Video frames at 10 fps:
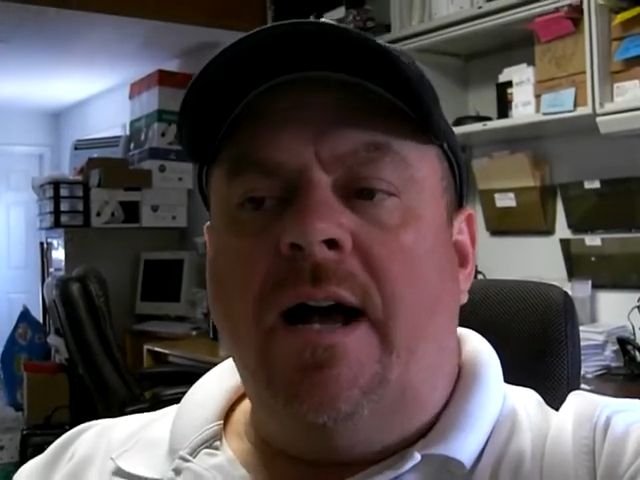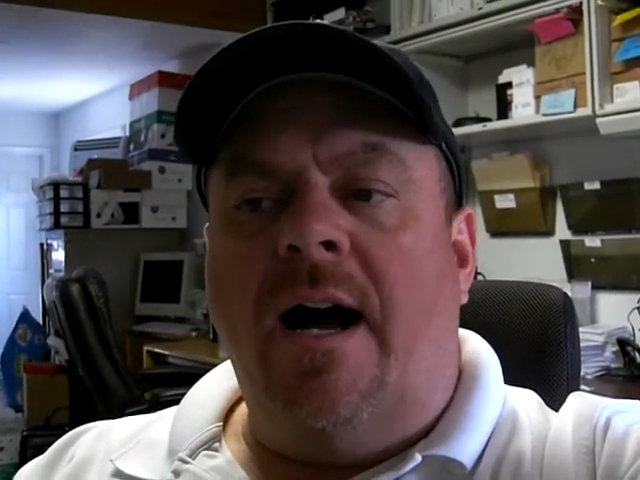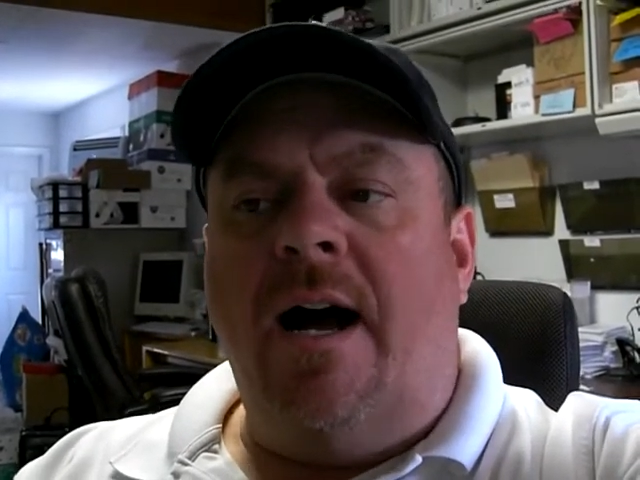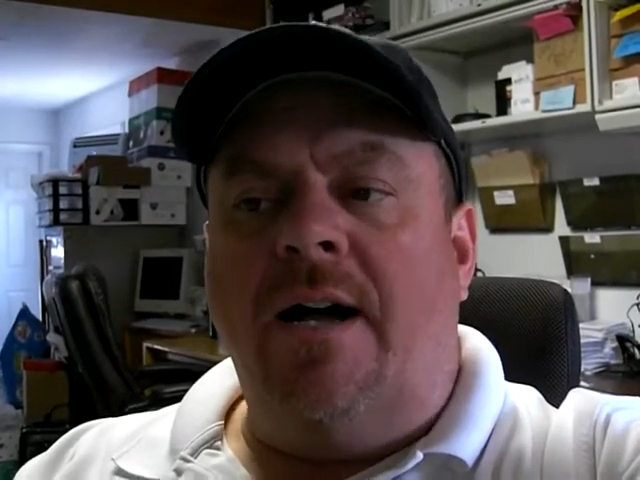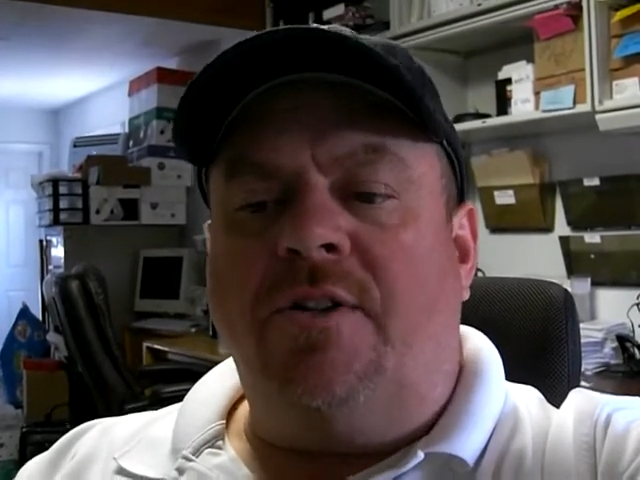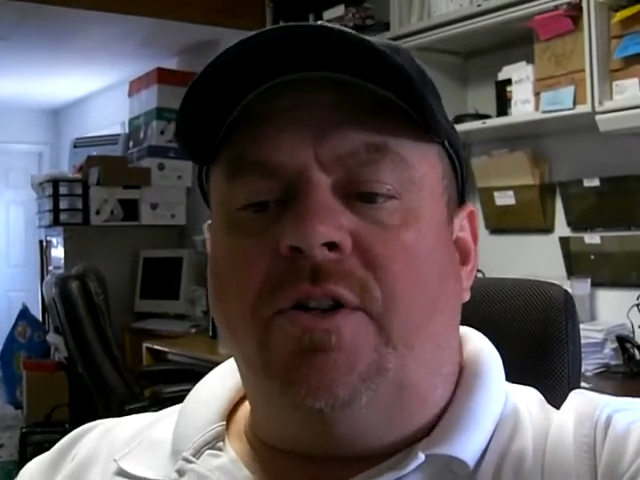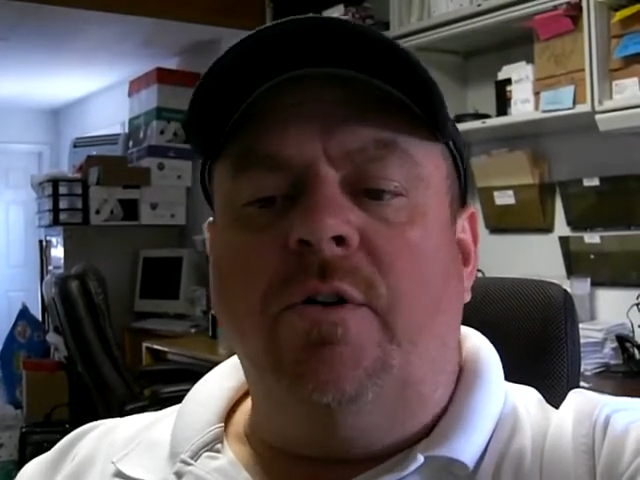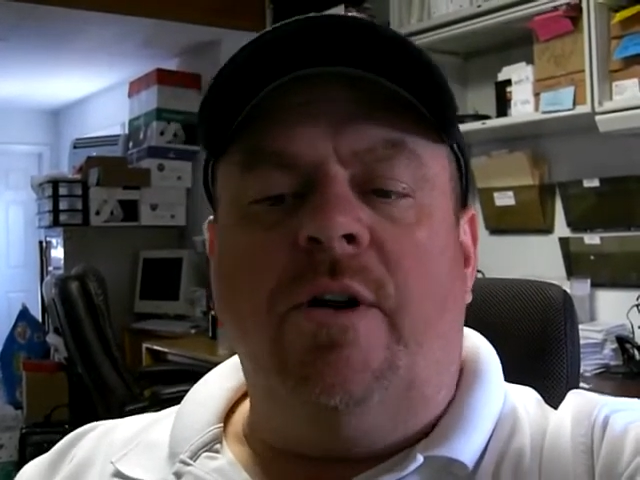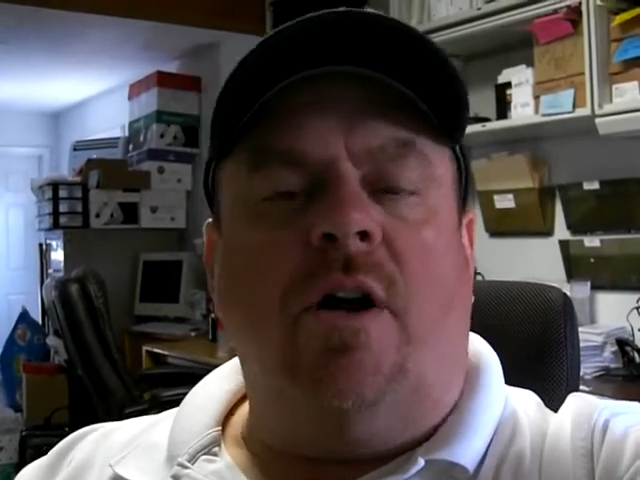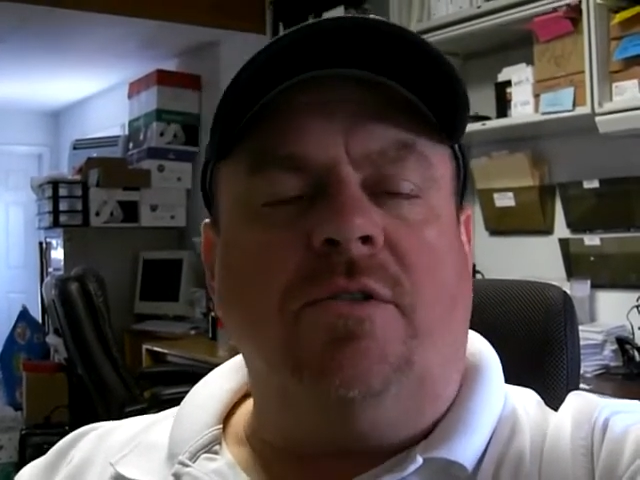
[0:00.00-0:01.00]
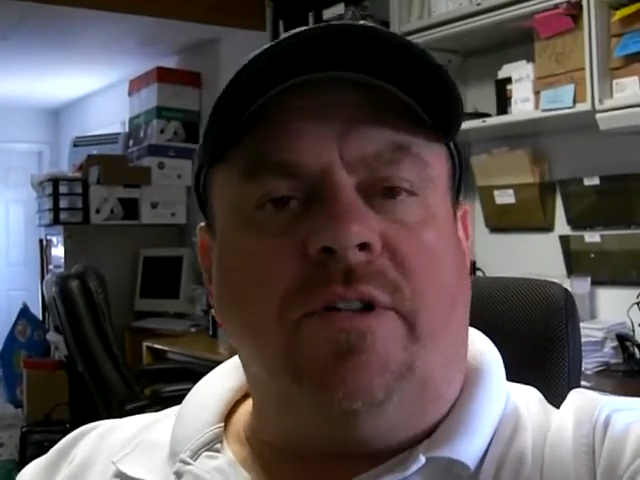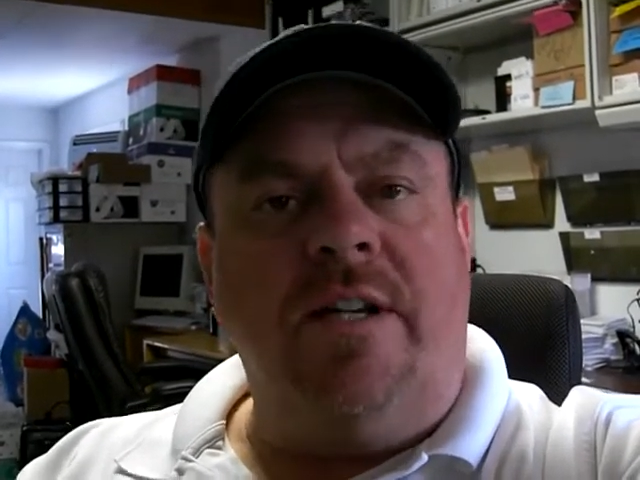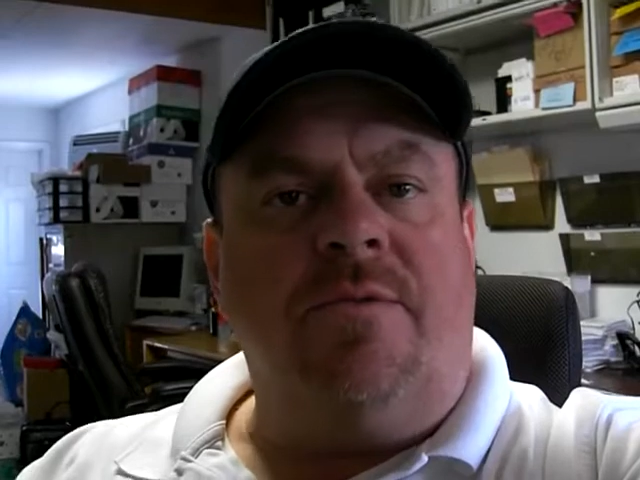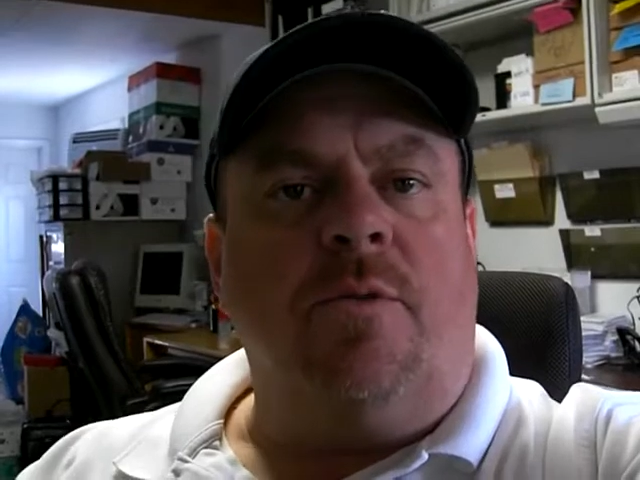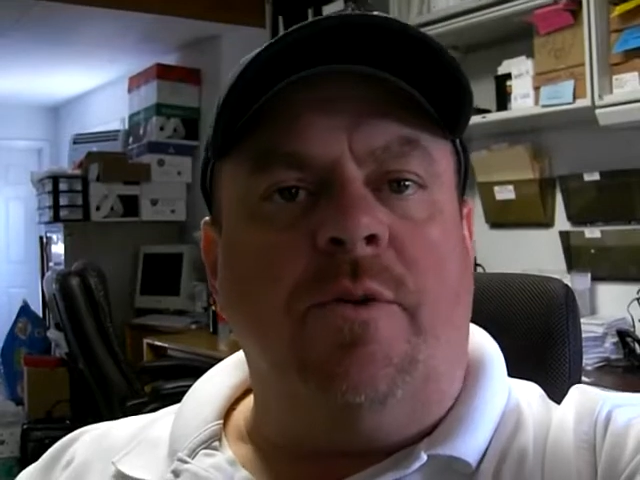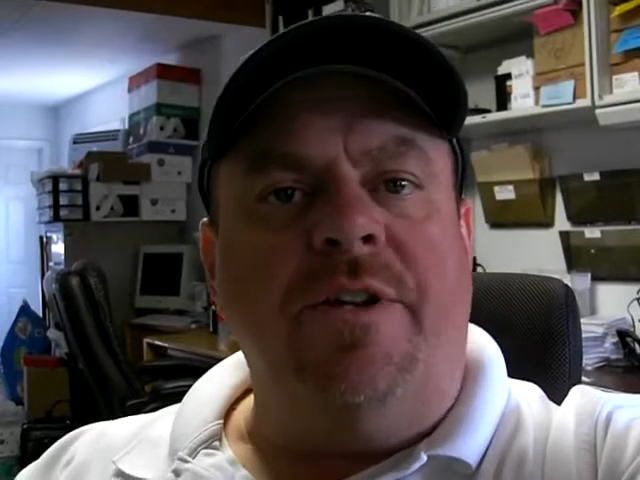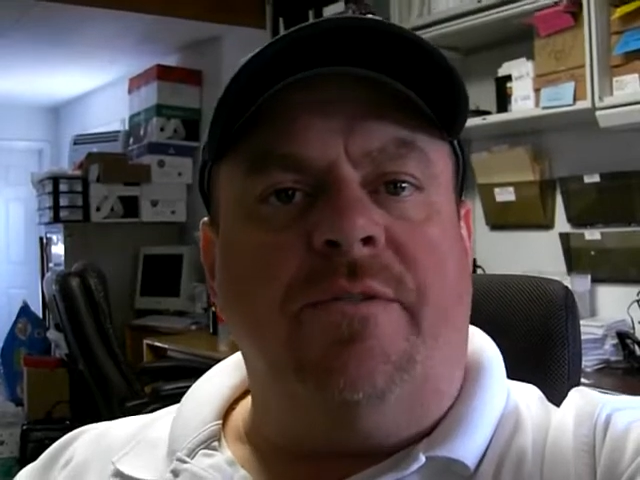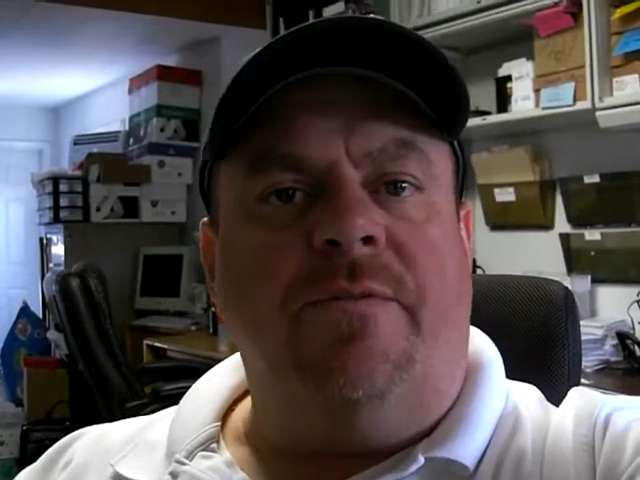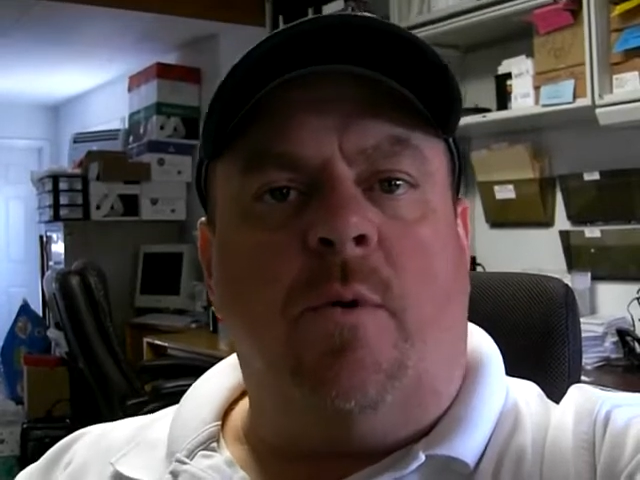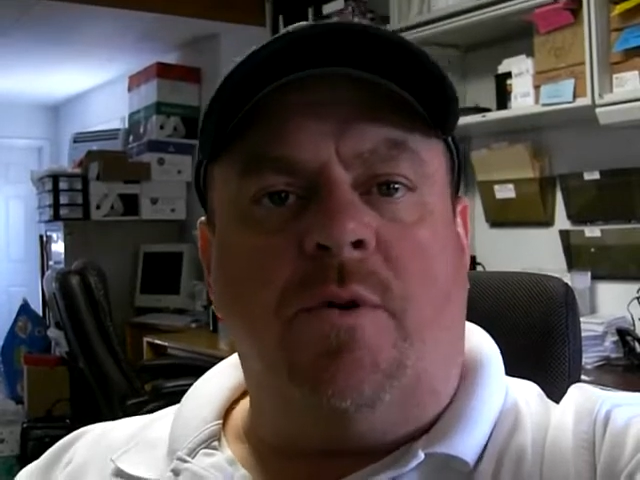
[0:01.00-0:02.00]
Uh, two, it also gives a
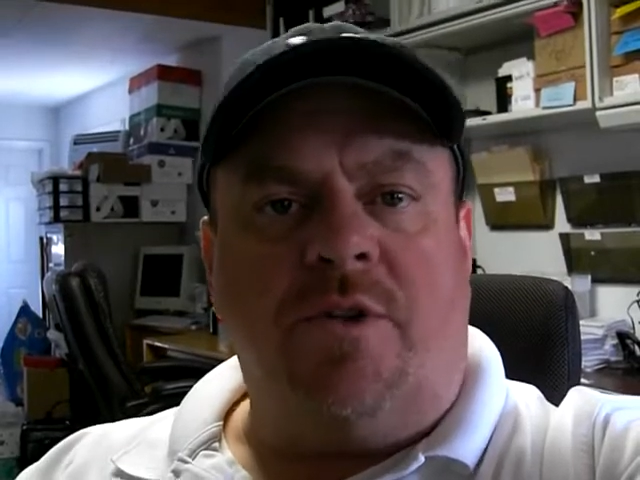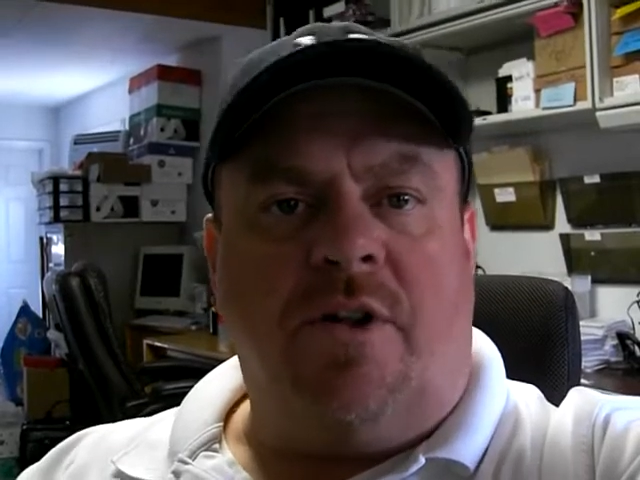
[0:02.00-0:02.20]
reason for us to